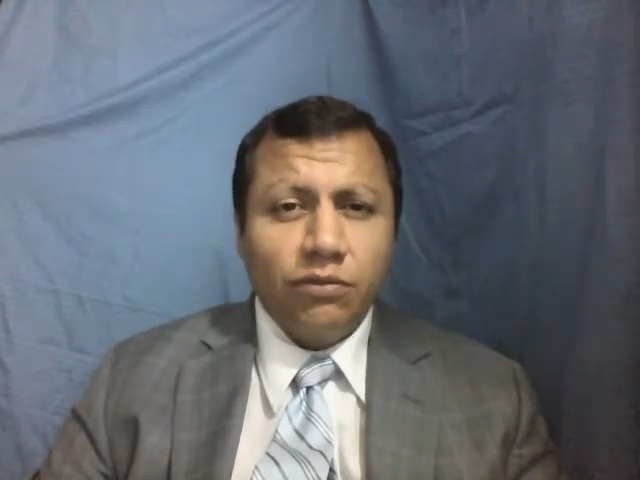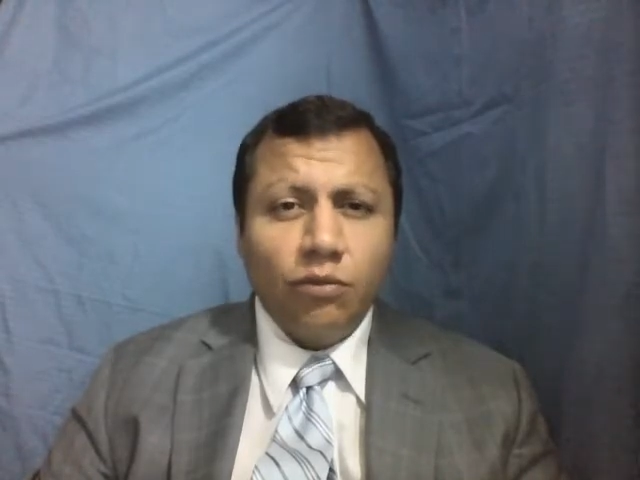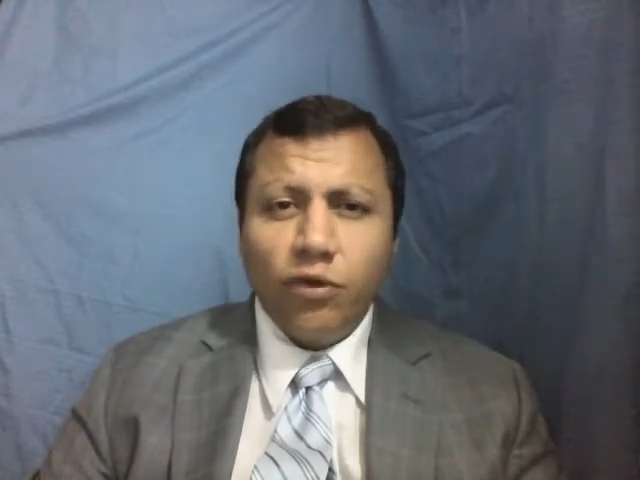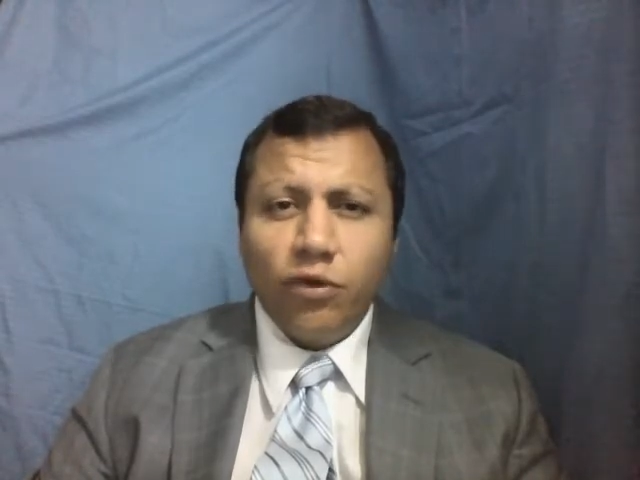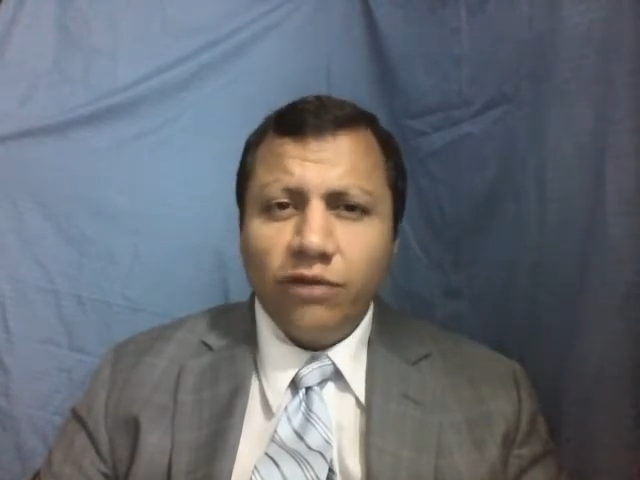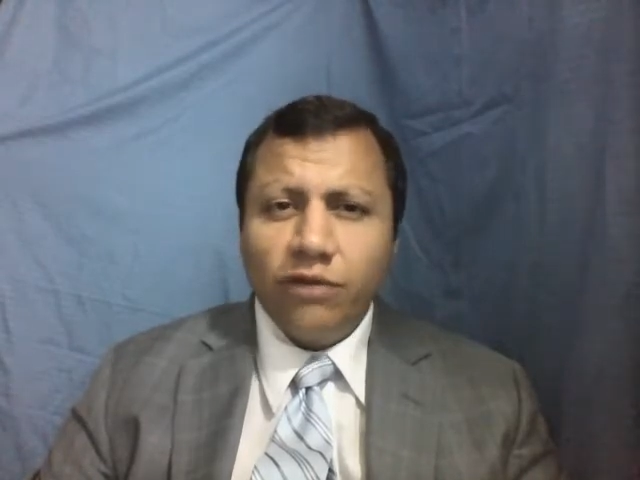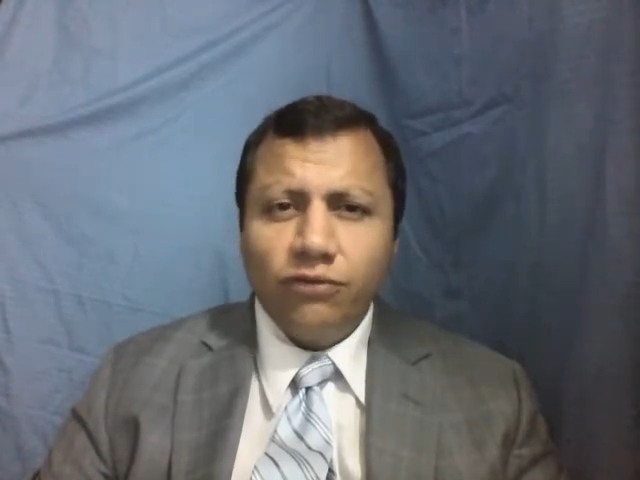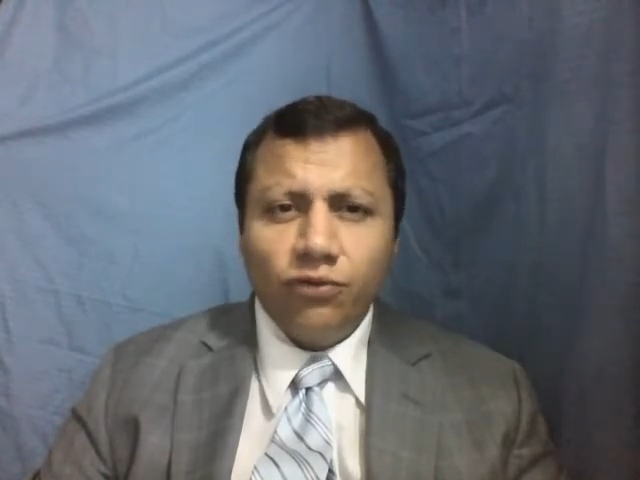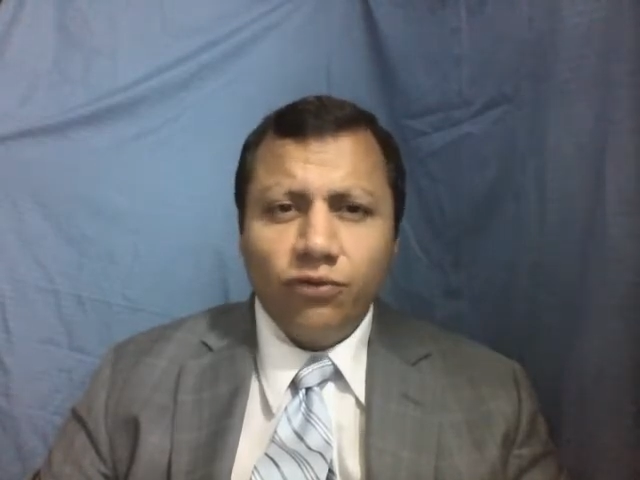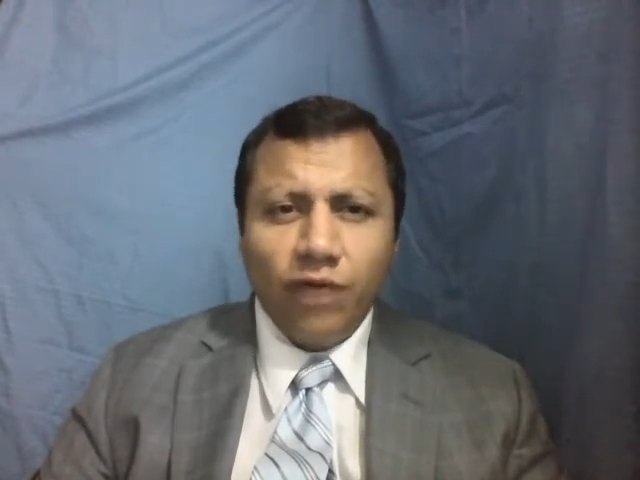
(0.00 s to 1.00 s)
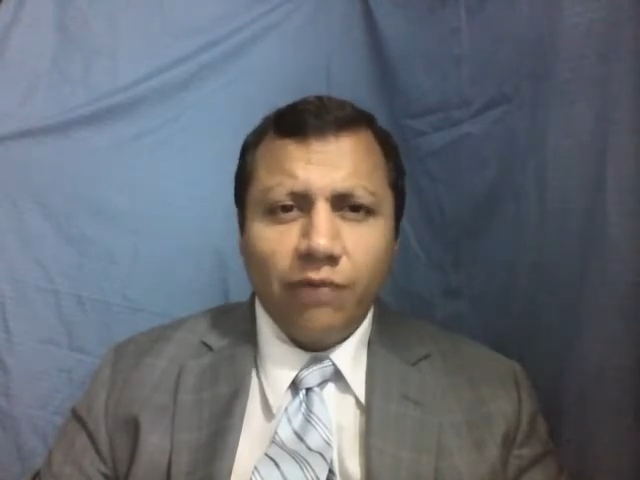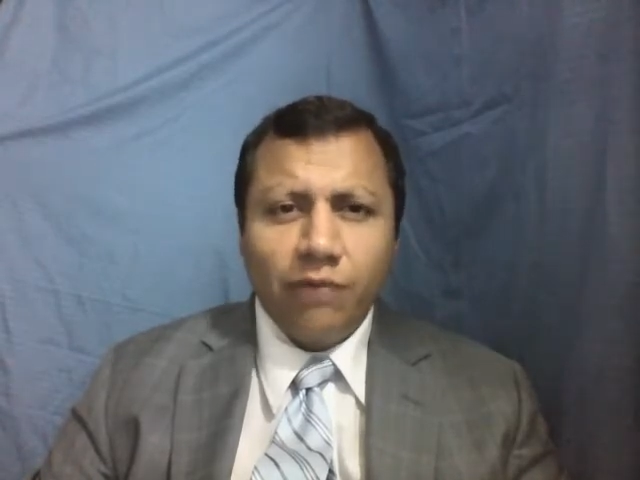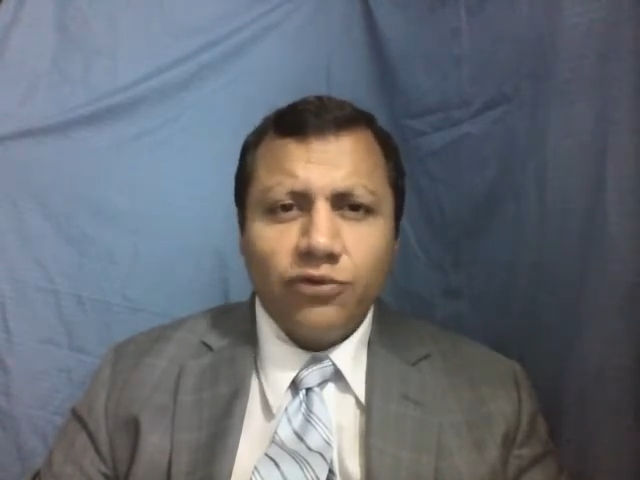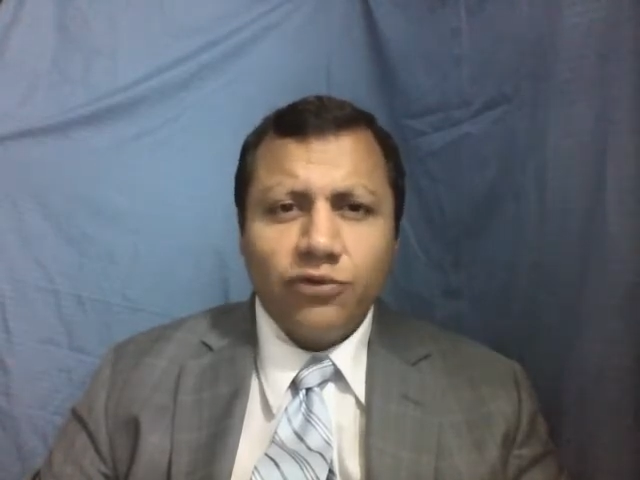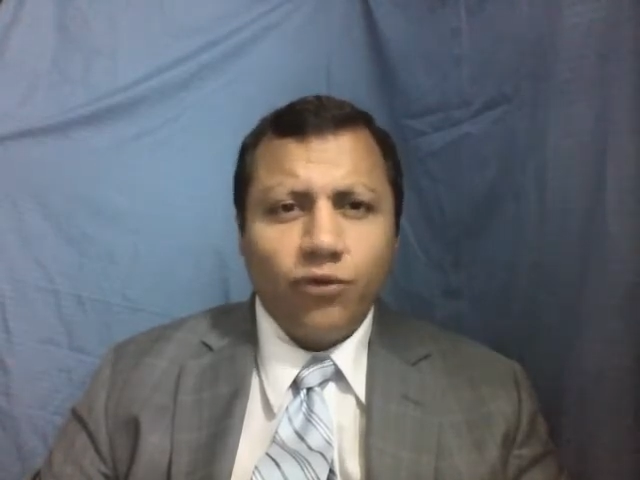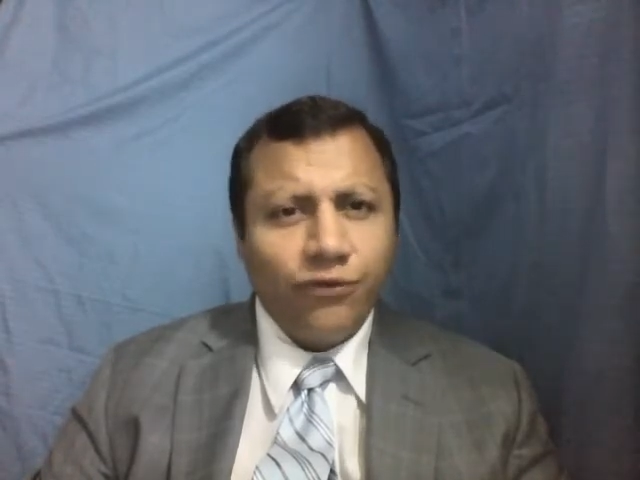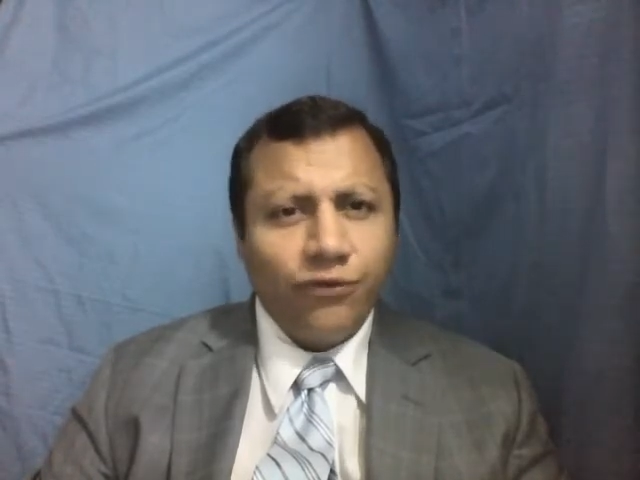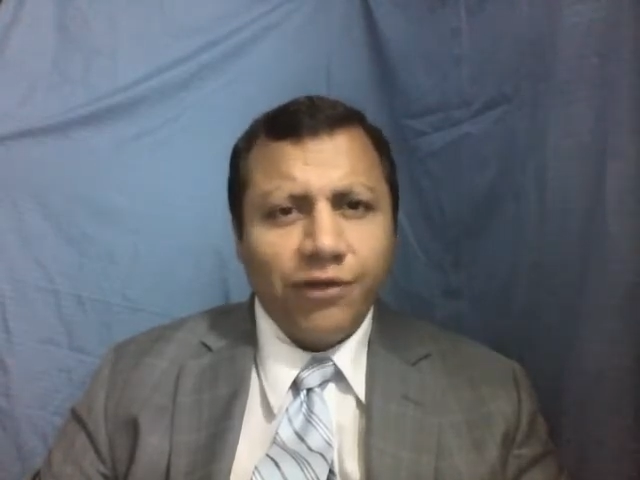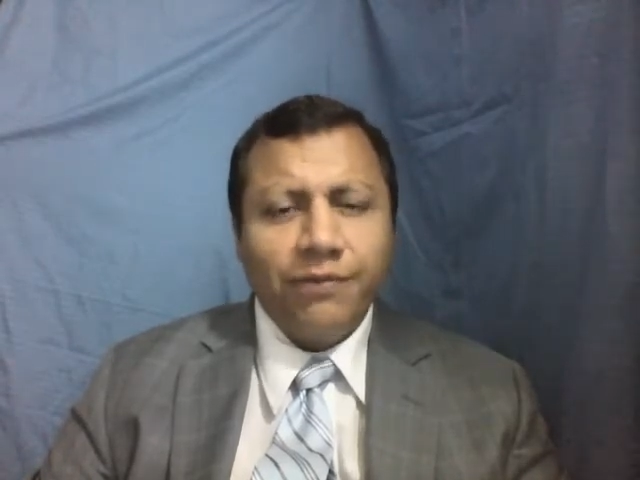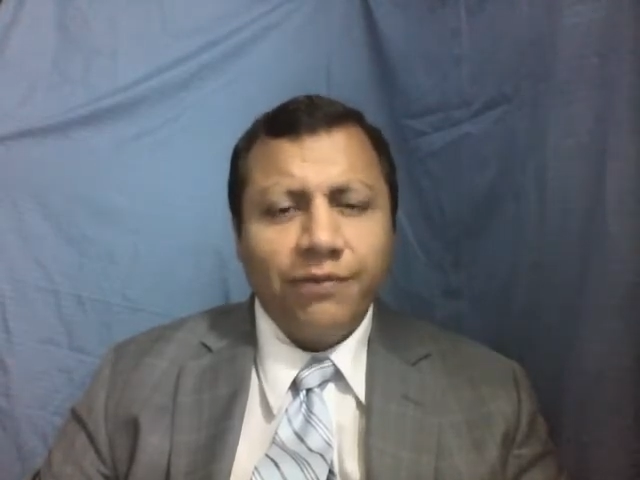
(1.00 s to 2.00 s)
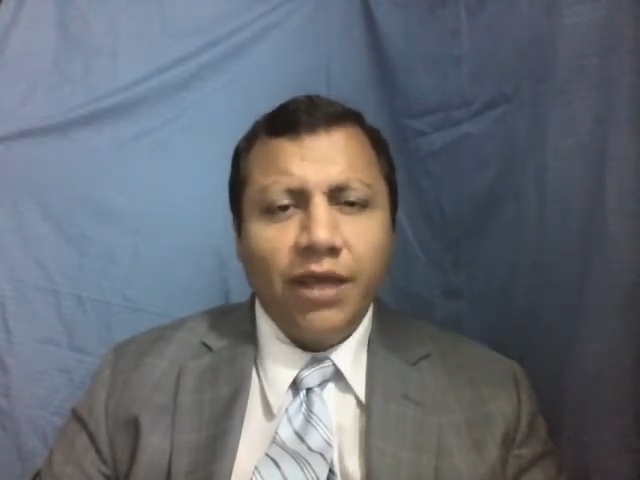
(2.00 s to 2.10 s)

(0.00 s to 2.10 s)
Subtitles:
more than 2 times or 3